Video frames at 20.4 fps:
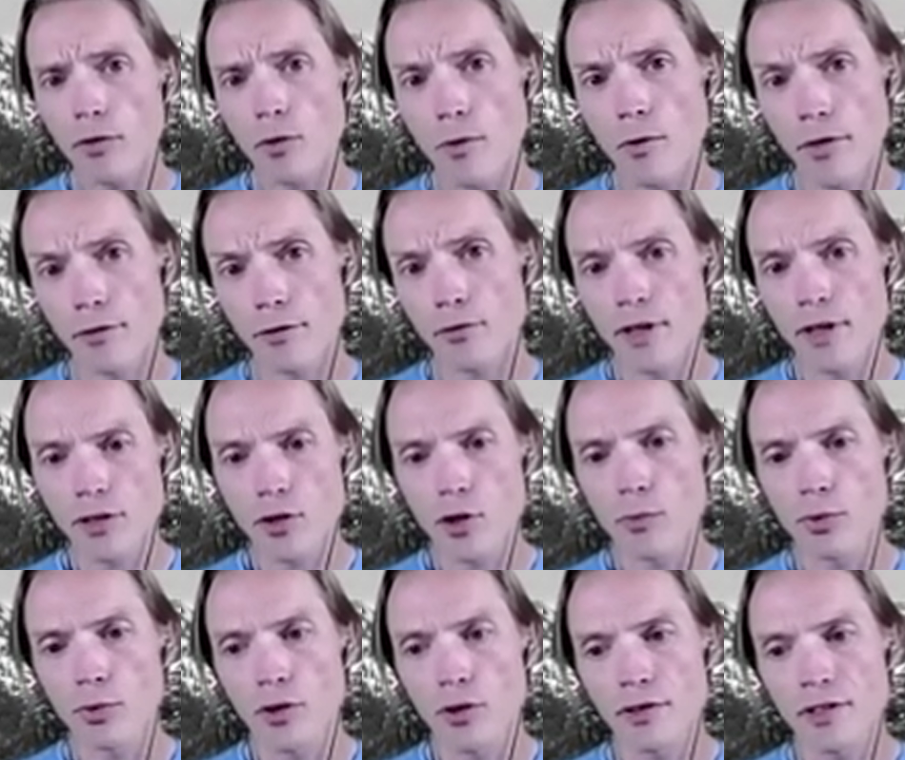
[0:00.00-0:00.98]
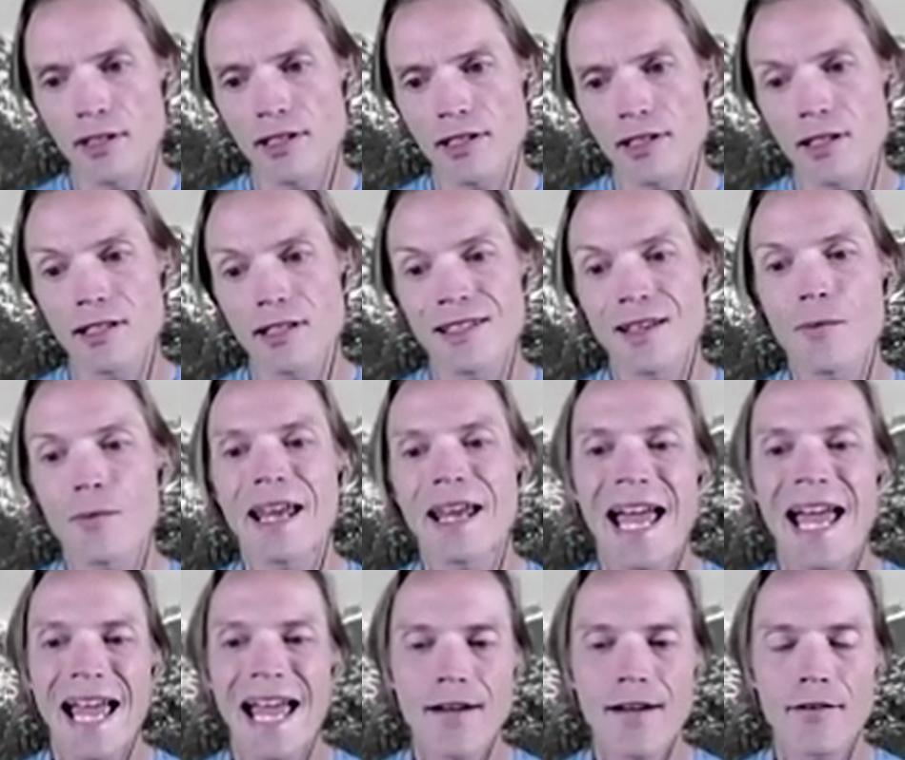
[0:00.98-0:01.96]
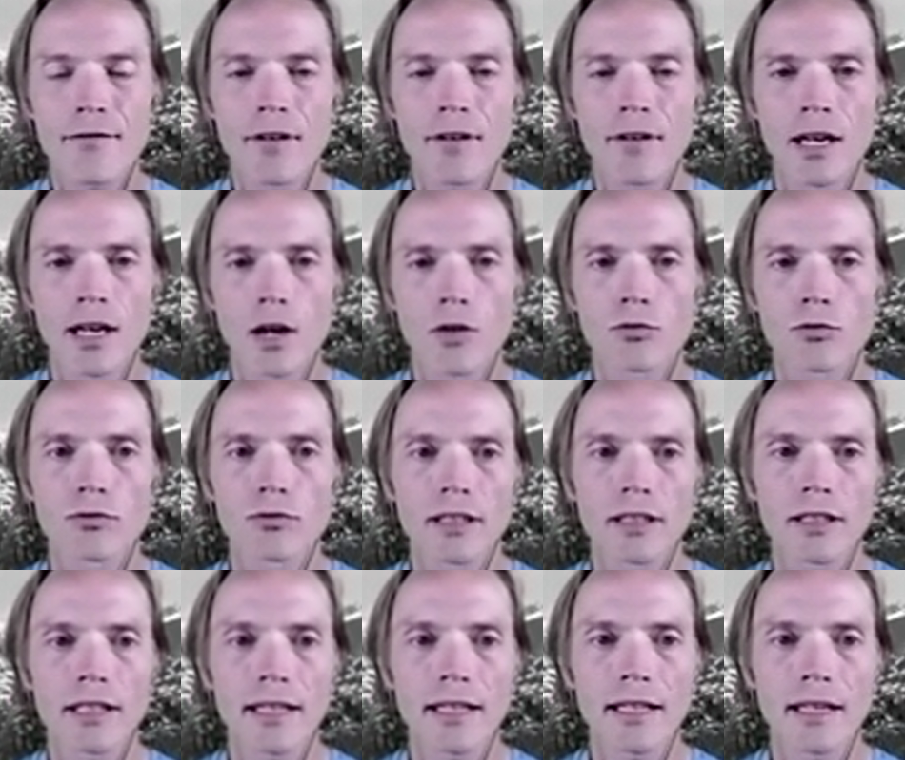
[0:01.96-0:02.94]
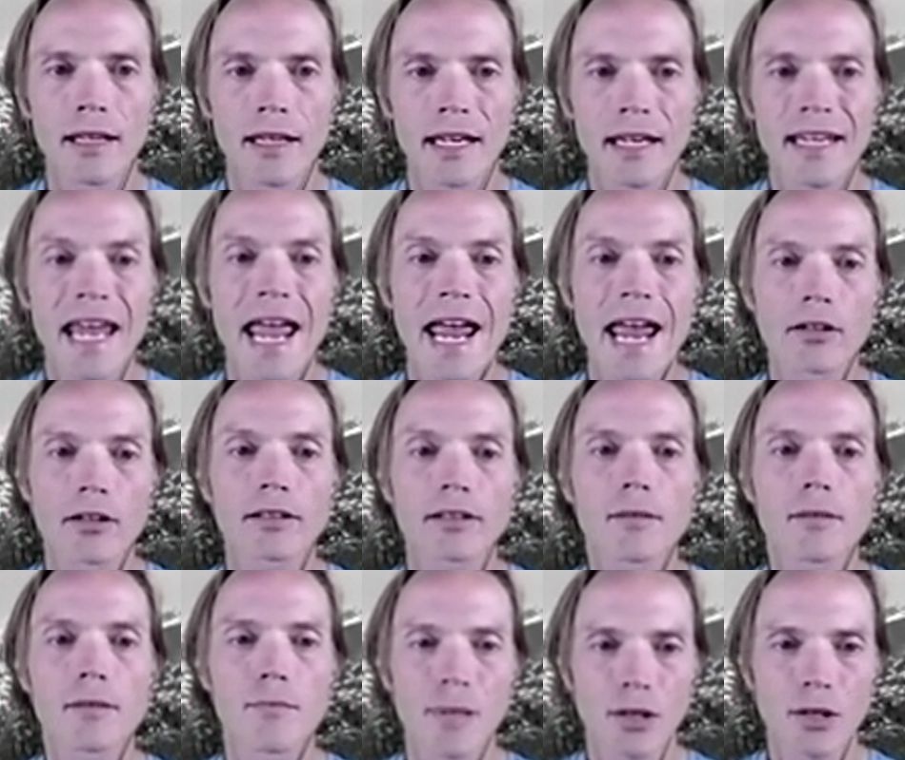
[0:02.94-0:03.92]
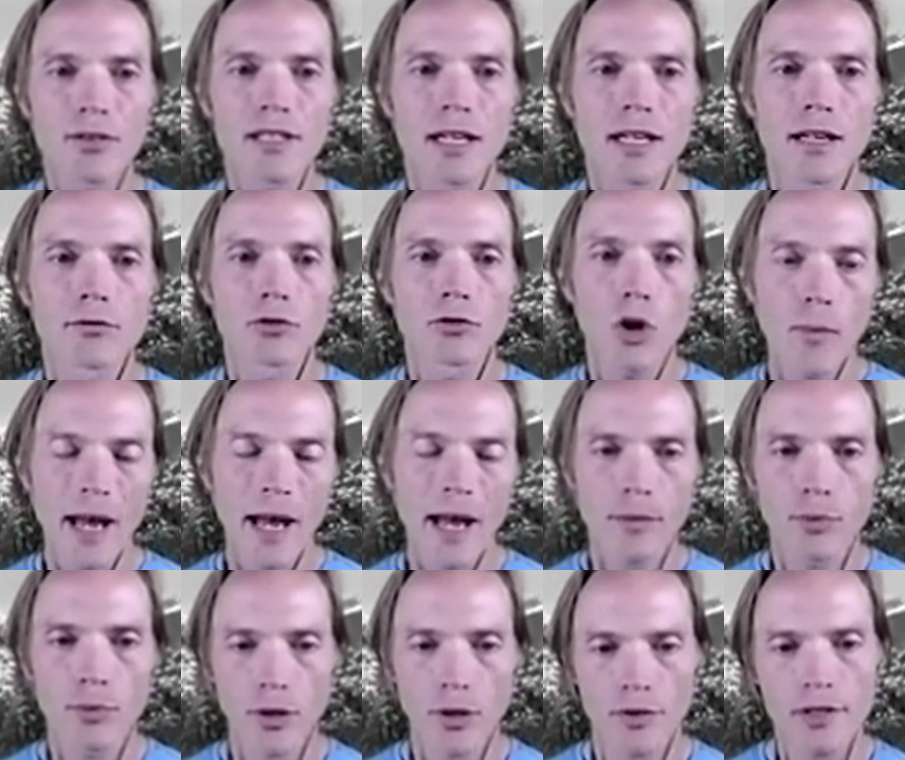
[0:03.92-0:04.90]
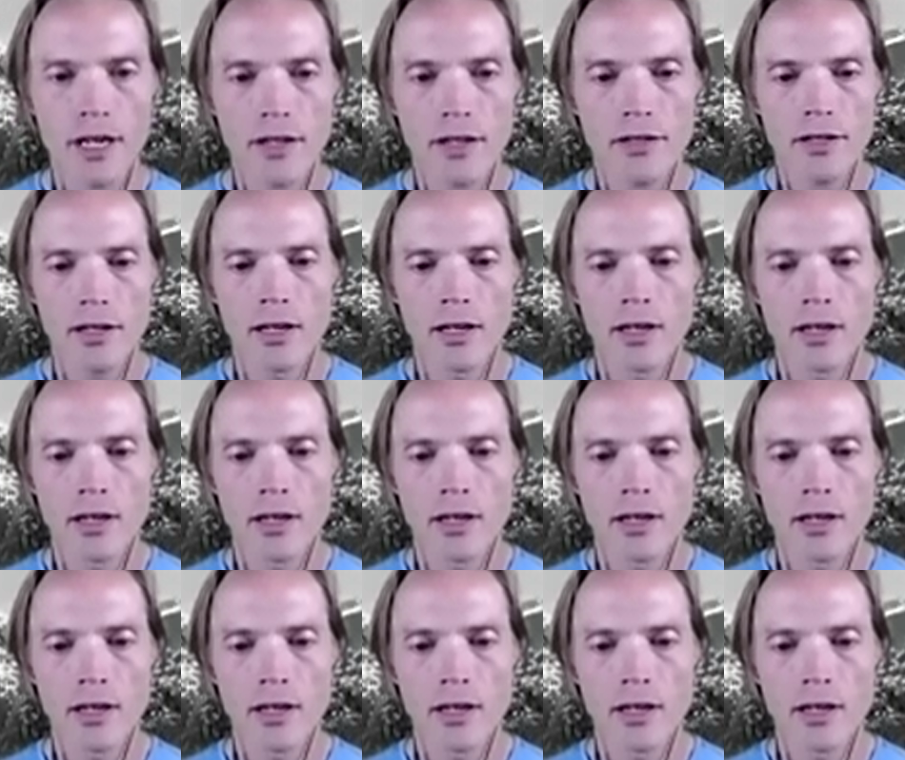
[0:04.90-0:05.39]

through this whole process is that we have a really inherently built-in rollback process.